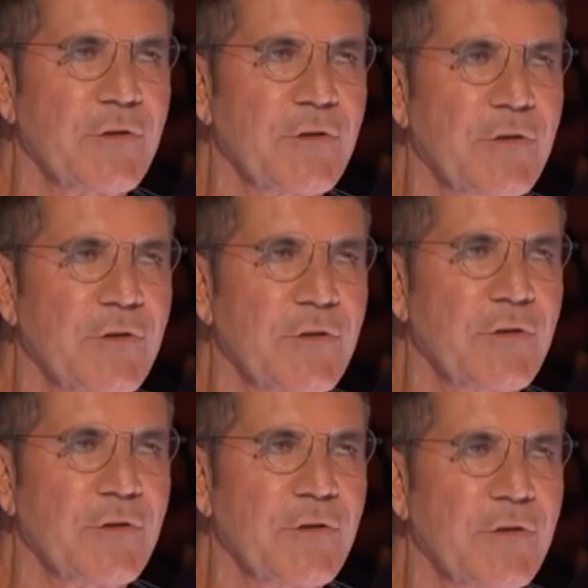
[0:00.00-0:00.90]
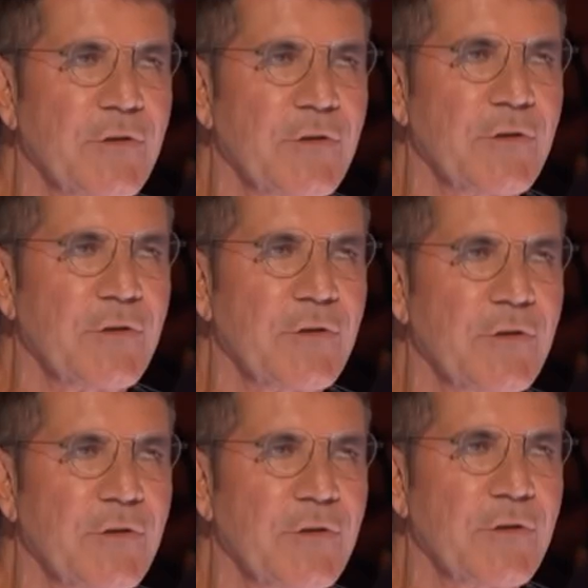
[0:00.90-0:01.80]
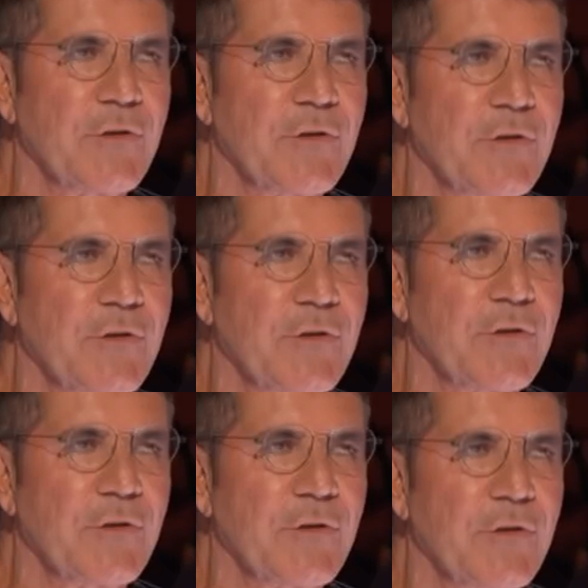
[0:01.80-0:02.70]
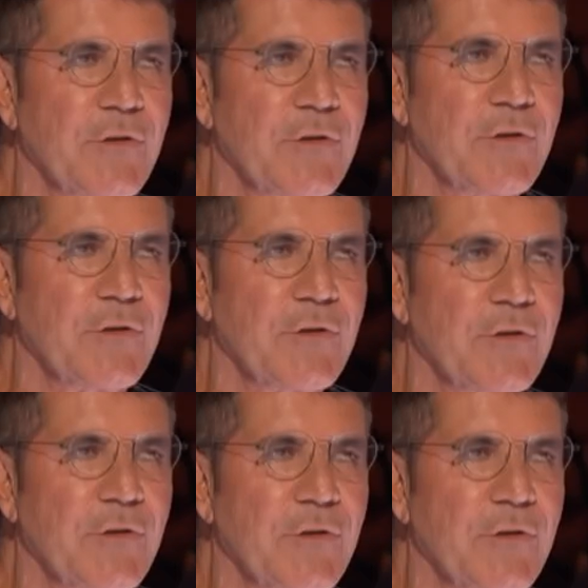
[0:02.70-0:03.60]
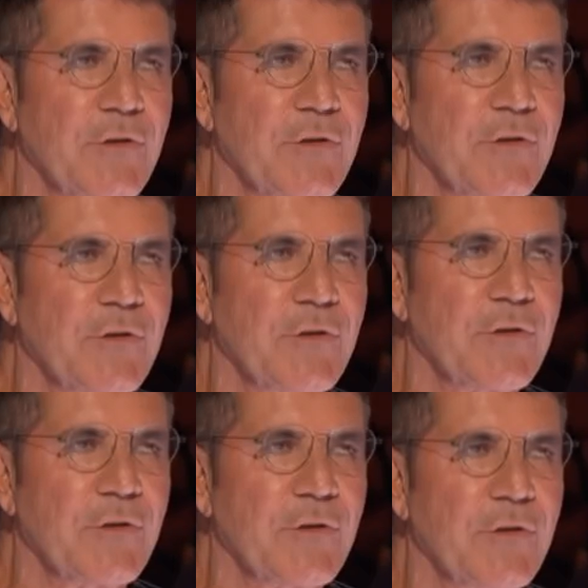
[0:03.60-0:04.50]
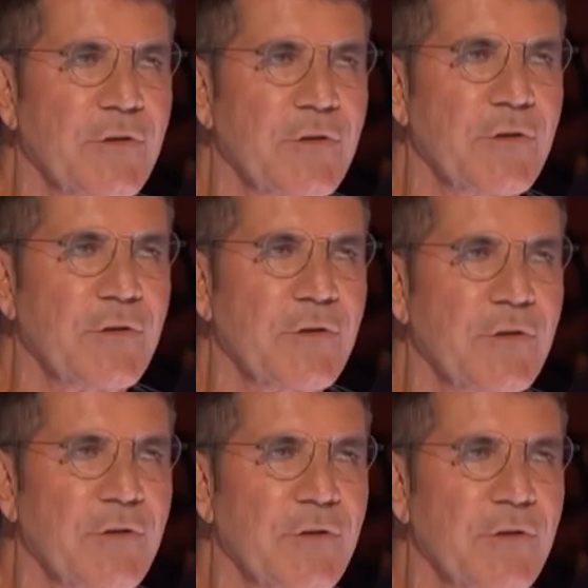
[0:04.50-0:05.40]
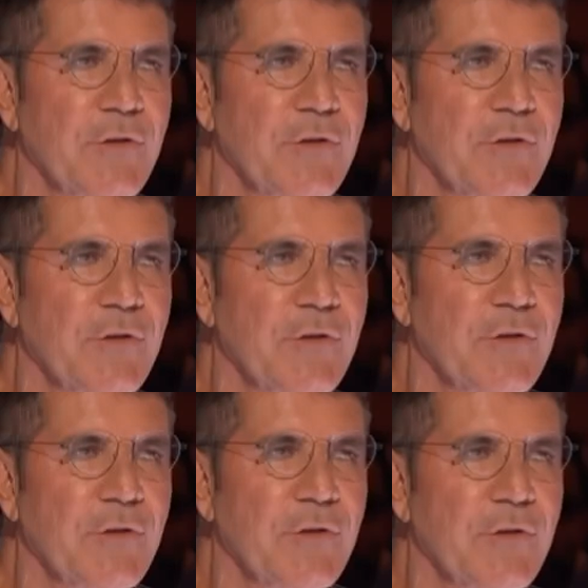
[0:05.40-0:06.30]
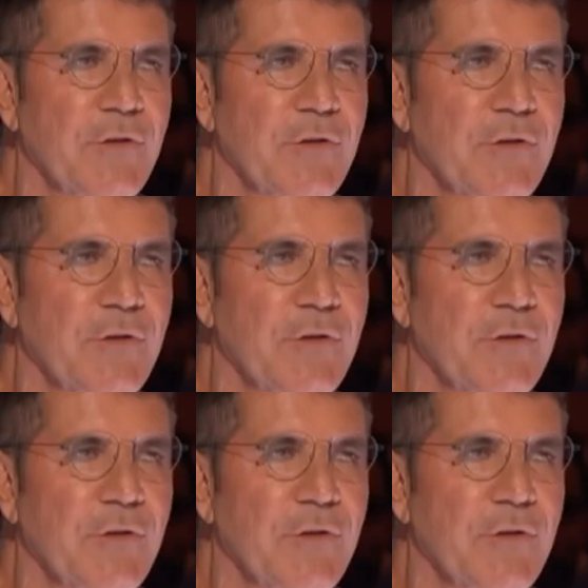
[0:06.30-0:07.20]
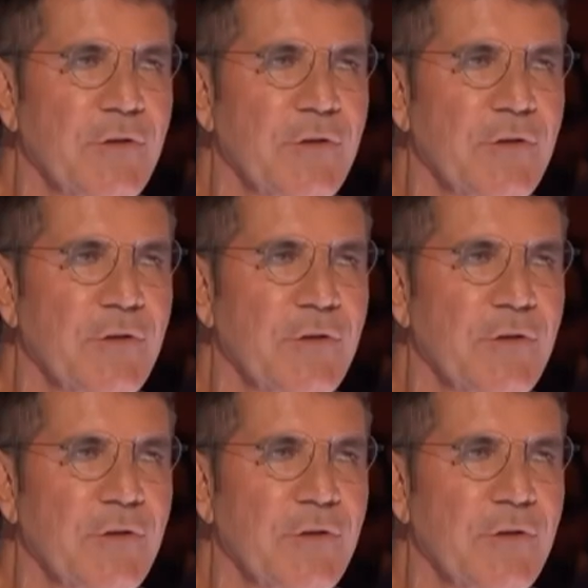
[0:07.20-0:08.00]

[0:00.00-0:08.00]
(silent)